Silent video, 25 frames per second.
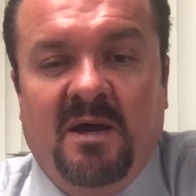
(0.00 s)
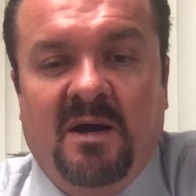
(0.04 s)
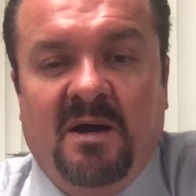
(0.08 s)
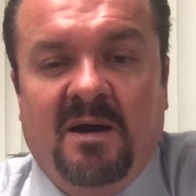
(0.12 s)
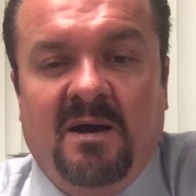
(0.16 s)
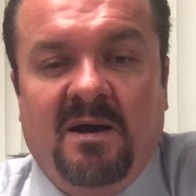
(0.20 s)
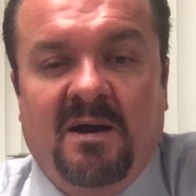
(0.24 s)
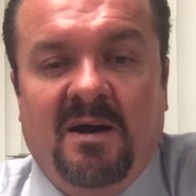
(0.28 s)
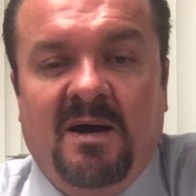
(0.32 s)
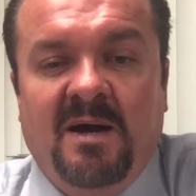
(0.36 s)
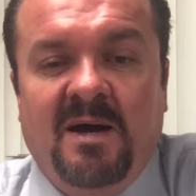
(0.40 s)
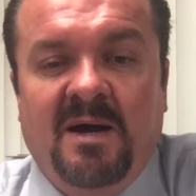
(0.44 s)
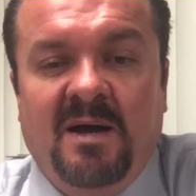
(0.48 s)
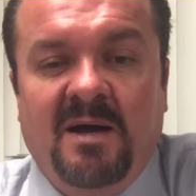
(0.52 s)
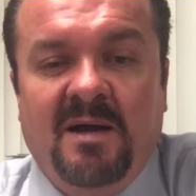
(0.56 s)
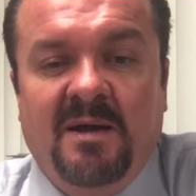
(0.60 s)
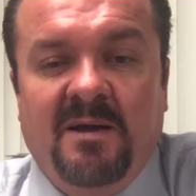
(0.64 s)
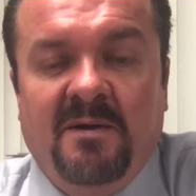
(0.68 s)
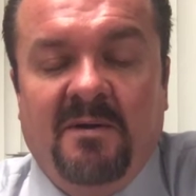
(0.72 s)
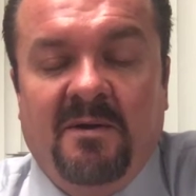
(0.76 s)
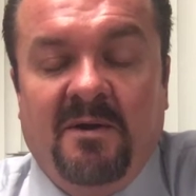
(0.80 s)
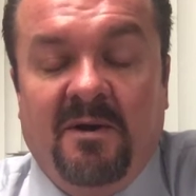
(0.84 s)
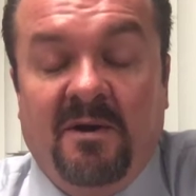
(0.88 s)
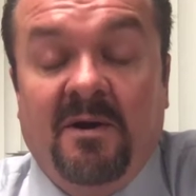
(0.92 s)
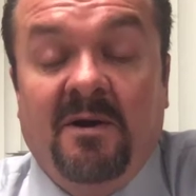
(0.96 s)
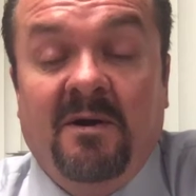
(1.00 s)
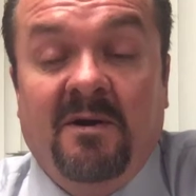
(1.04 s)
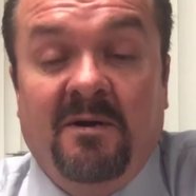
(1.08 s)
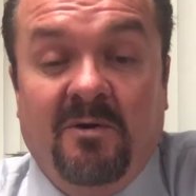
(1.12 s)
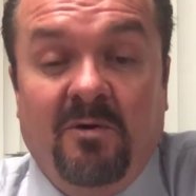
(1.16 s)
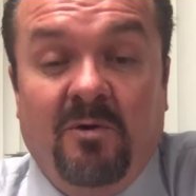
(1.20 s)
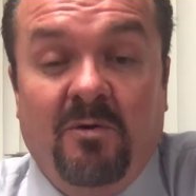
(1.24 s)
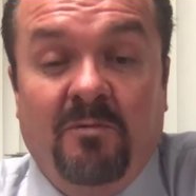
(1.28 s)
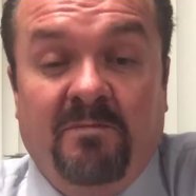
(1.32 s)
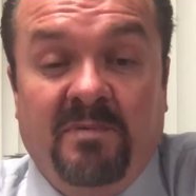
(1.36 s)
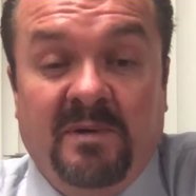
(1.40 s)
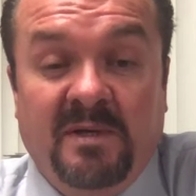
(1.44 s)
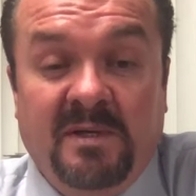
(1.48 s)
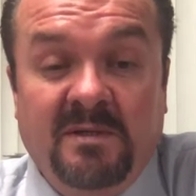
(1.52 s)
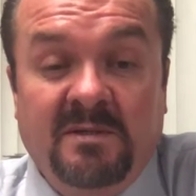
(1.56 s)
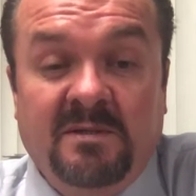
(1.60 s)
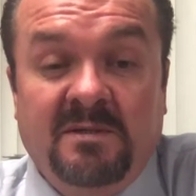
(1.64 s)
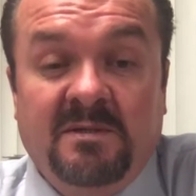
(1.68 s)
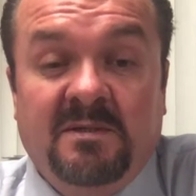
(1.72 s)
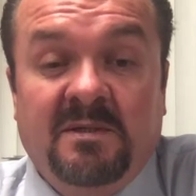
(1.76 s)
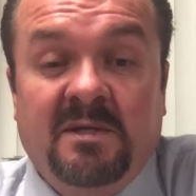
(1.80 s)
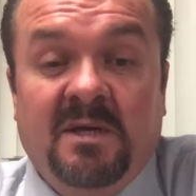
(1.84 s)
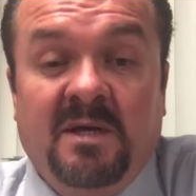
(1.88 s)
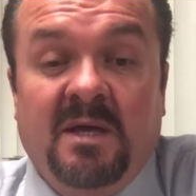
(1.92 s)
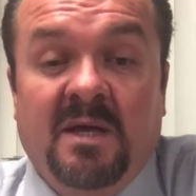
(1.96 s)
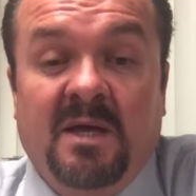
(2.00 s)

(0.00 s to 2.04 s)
are obese